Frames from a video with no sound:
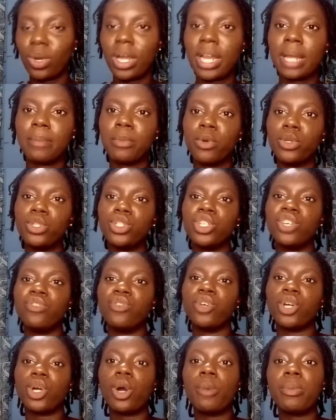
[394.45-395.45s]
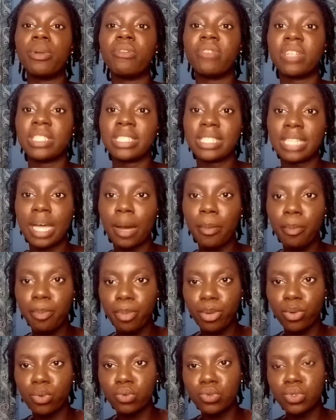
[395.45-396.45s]
and I'm going to give you a couple of
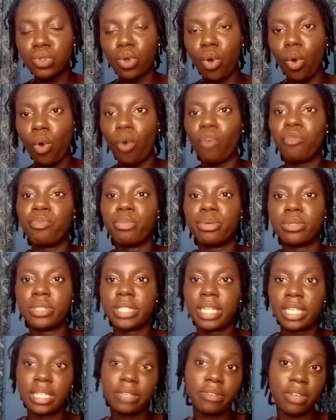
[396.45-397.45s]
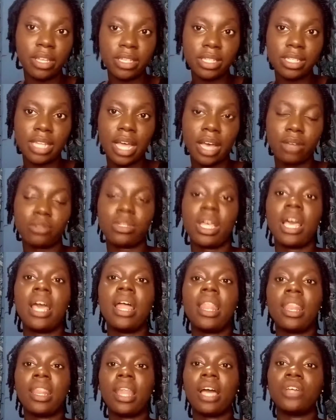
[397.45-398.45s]
examples of protective hairstyles
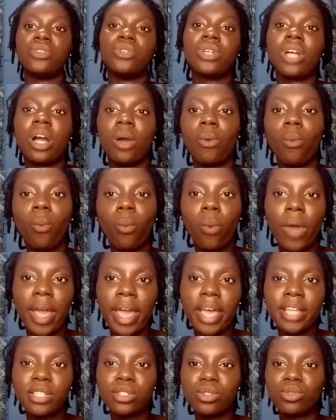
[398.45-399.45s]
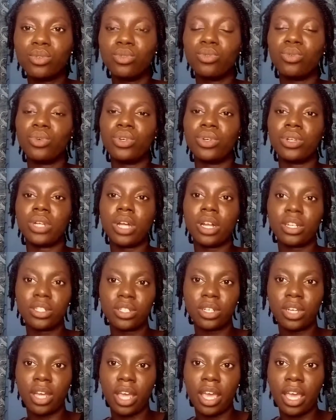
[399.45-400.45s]
that you can wear to grow your
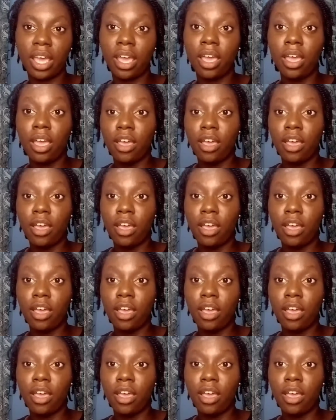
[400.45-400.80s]
natural hair